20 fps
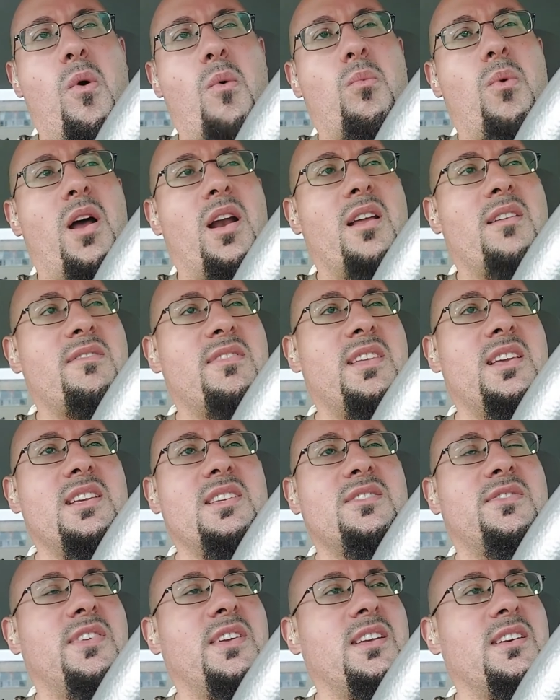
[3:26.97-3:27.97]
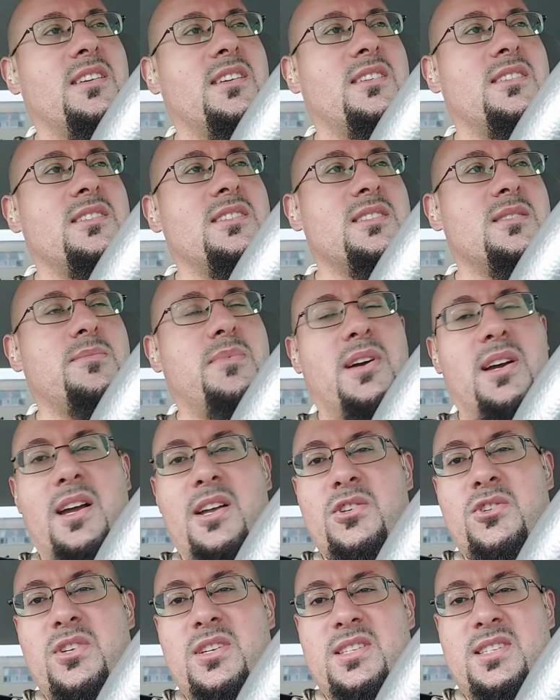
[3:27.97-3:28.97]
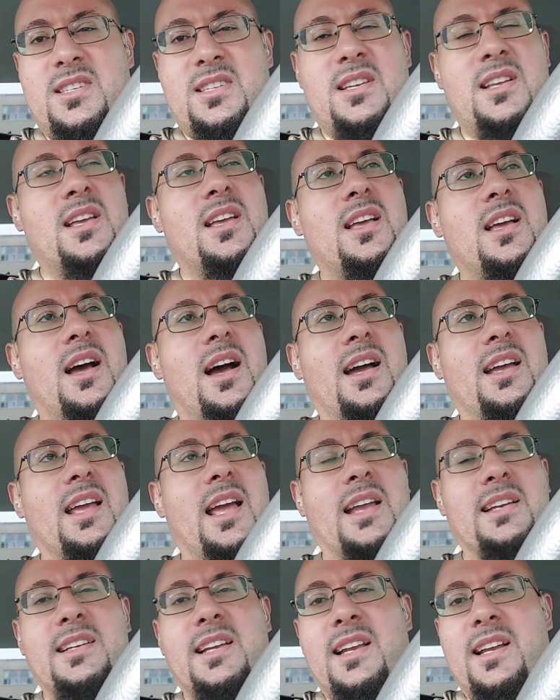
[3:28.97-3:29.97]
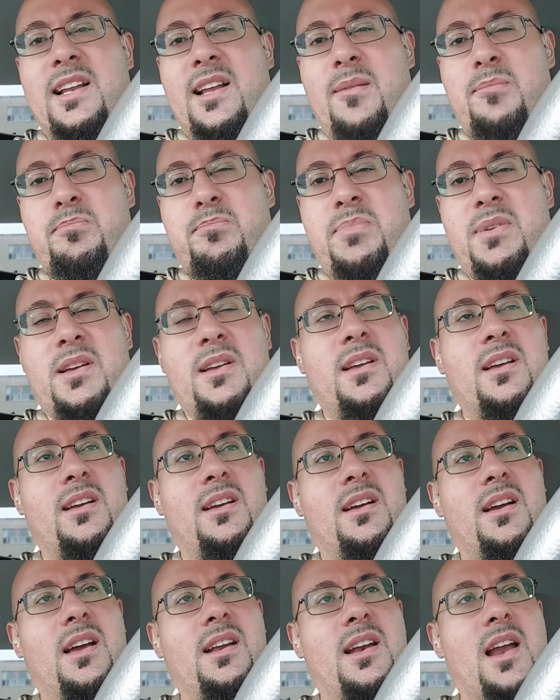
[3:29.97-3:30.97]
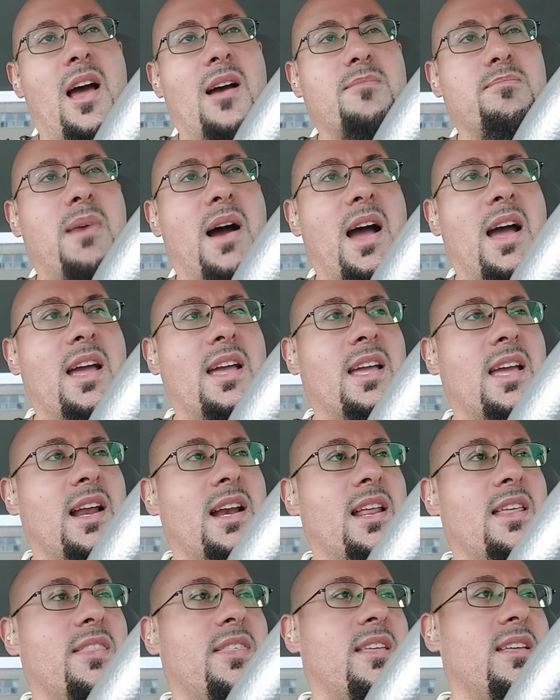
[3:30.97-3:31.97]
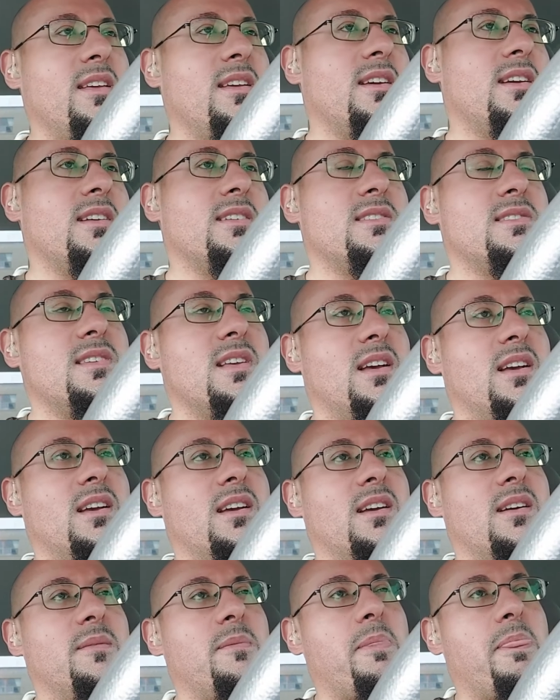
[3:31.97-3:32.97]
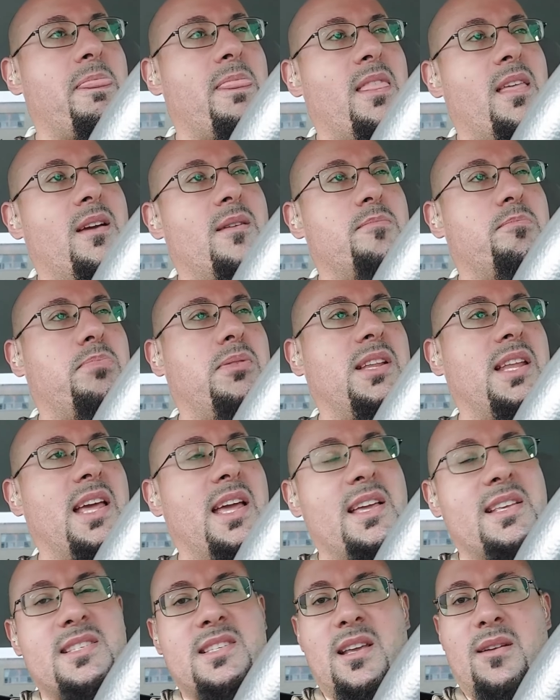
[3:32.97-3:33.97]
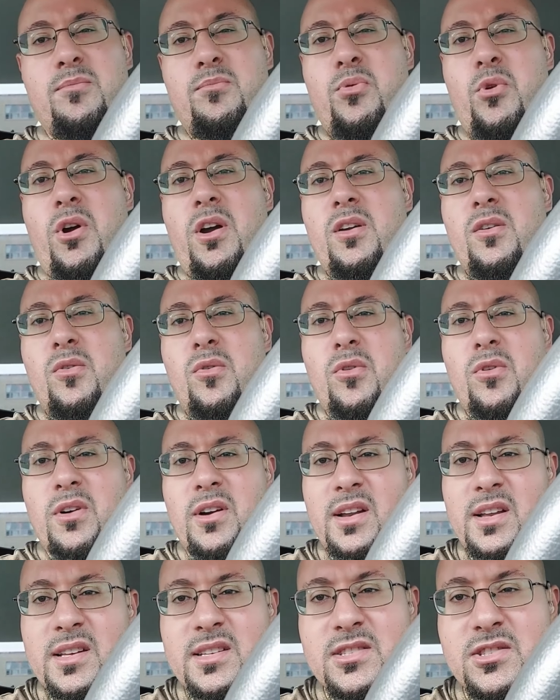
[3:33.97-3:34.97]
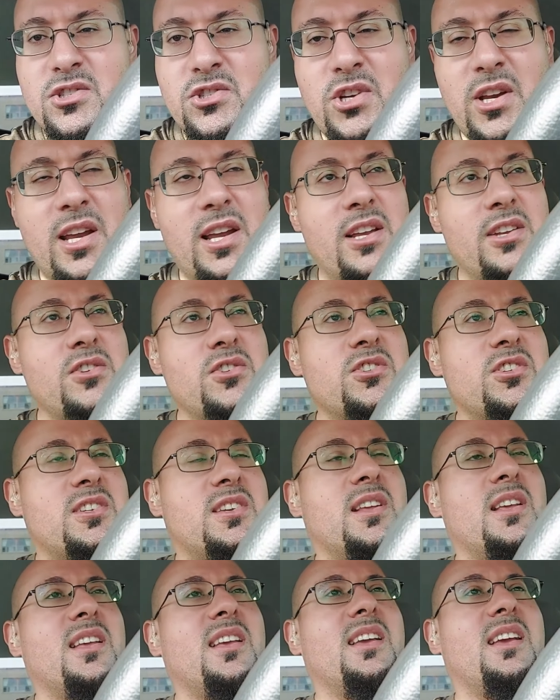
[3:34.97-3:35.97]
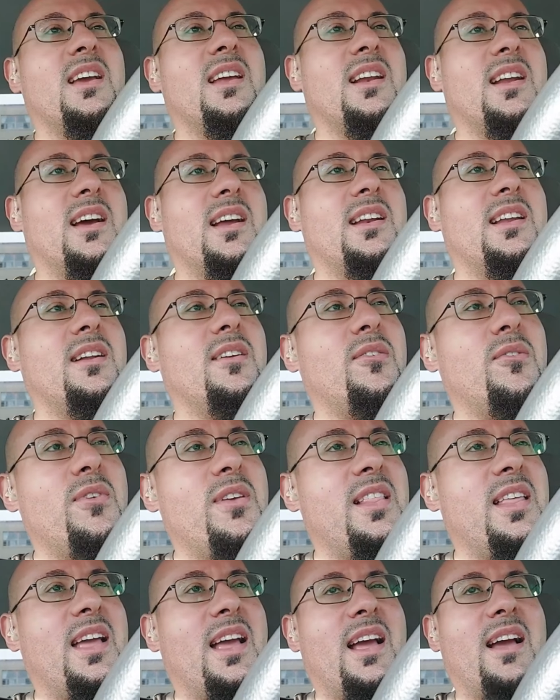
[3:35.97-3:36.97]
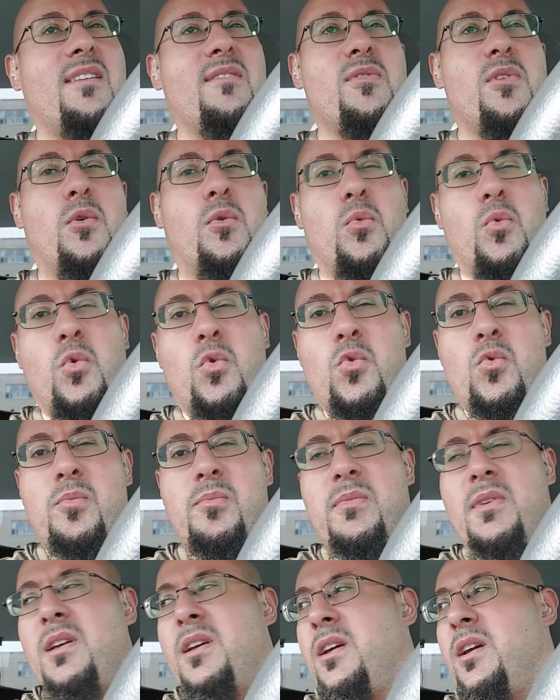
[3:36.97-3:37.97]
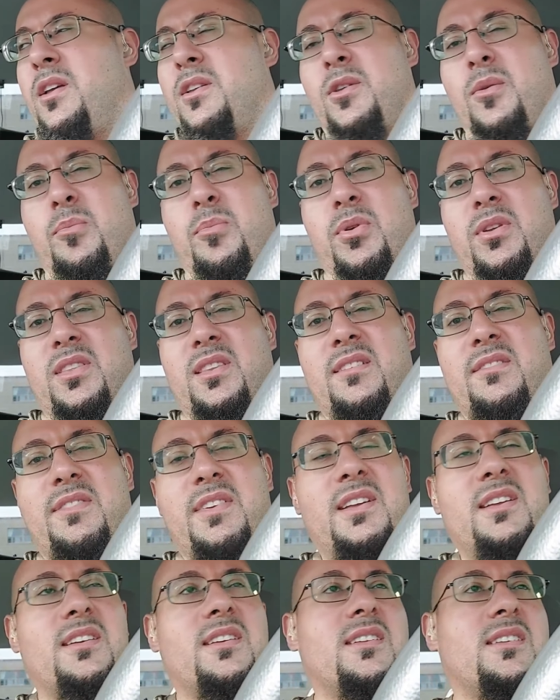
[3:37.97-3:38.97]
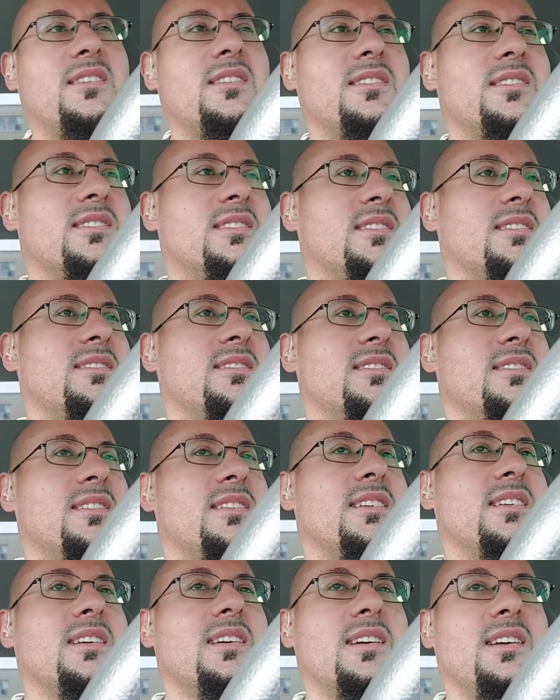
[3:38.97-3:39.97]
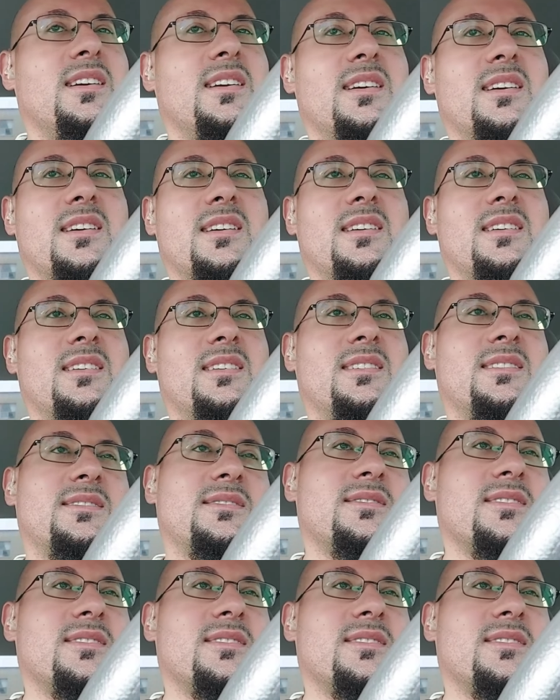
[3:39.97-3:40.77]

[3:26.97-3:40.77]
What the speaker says: of these vehicles, but I ended up not buying anything because plans and priorities changed, and I didn't really have the room to put the vehicles. So uh,